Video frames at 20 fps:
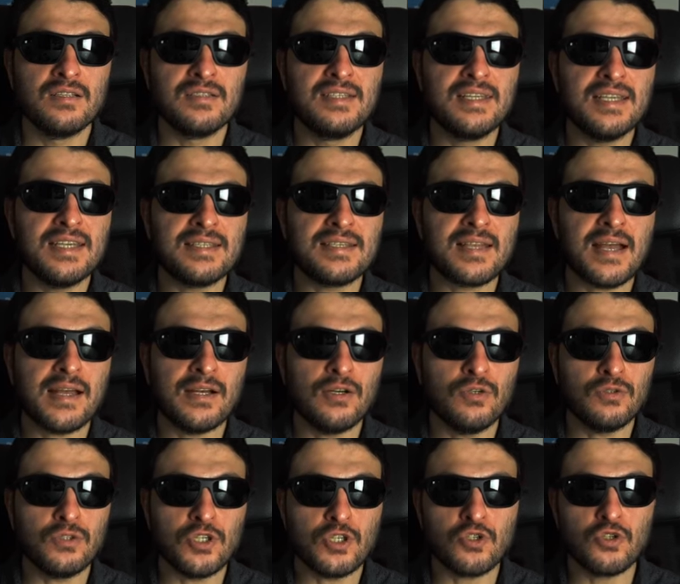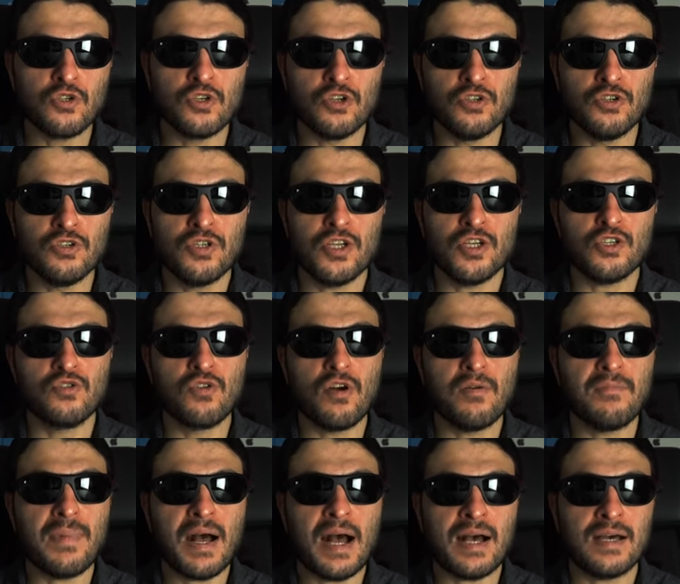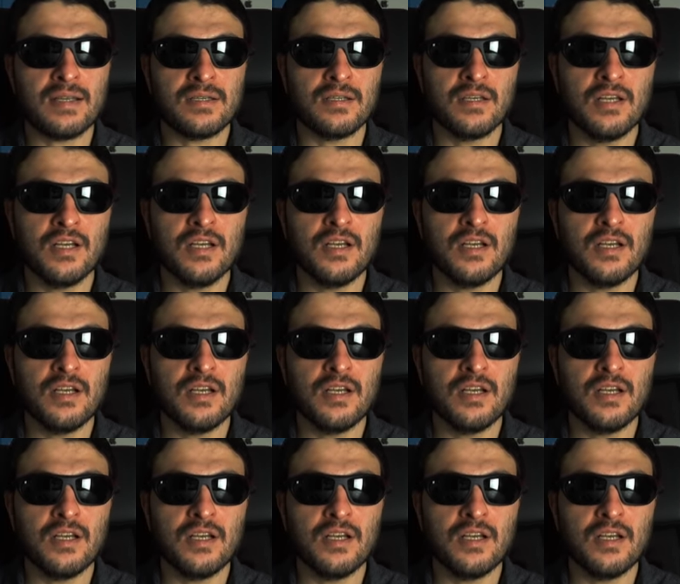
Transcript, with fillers: detailed, it's good, it's not bad,